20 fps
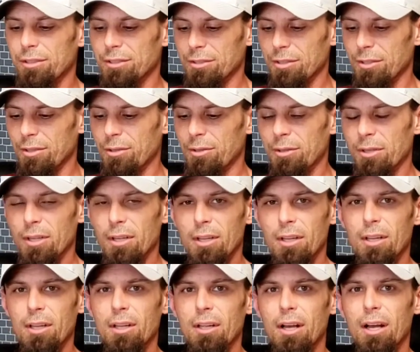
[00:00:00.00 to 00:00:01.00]
So
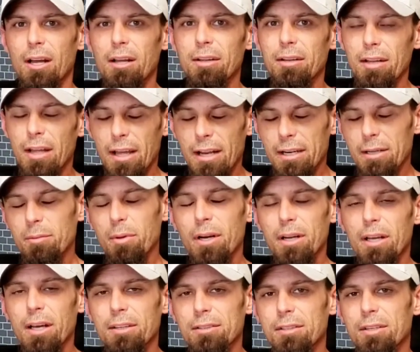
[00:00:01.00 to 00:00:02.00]

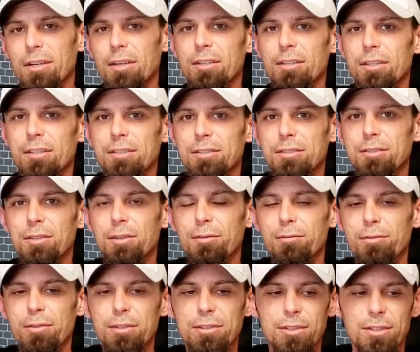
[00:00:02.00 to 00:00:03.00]
anybody out there that has served
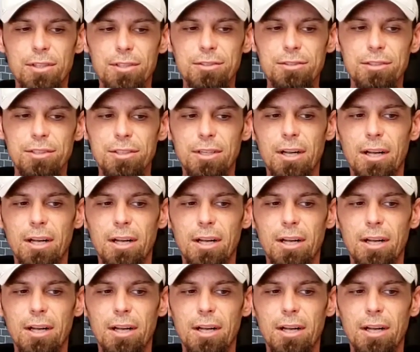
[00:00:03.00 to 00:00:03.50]
for this country,